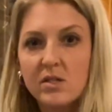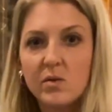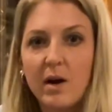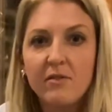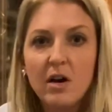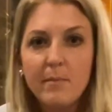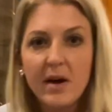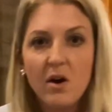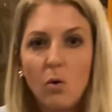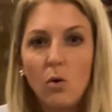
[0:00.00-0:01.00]
I've got
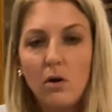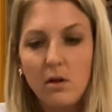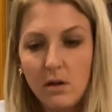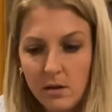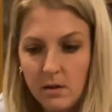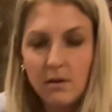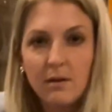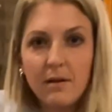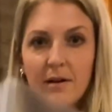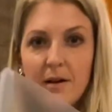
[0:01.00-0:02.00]

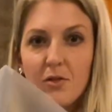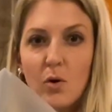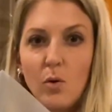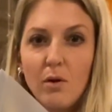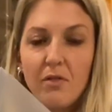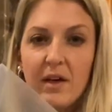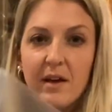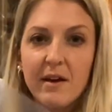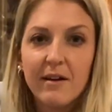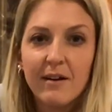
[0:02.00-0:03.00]
the whole thing
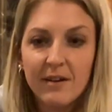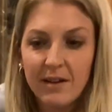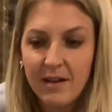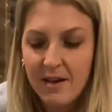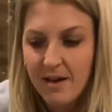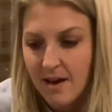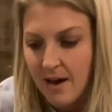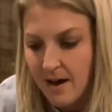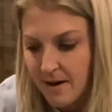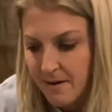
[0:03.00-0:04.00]
here.
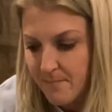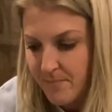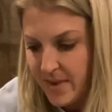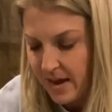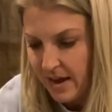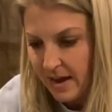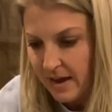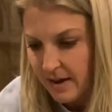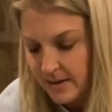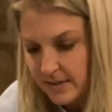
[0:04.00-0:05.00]

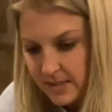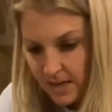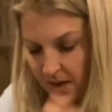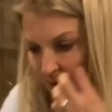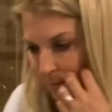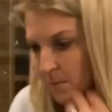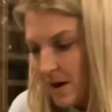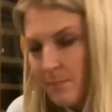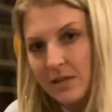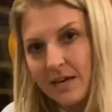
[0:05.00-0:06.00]
And my
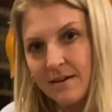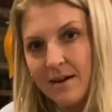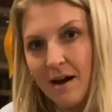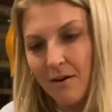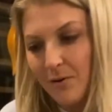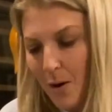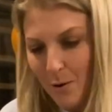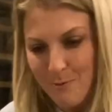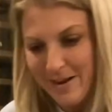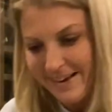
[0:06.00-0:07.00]
plan now,
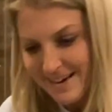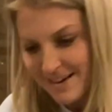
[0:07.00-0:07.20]
oh my gosh,